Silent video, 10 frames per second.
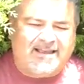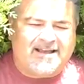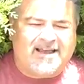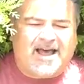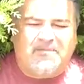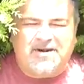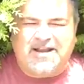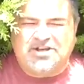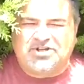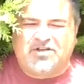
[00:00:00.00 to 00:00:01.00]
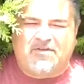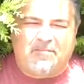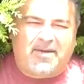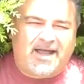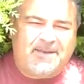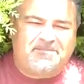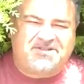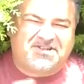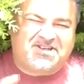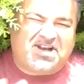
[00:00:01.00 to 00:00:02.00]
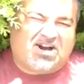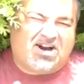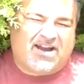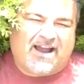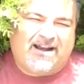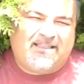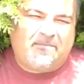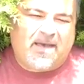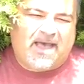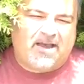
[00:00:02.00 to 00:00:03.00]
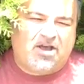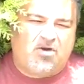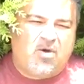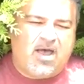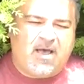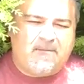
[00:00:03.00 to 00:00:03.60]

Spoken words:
a combination of a pipe cigar kind of tobacco.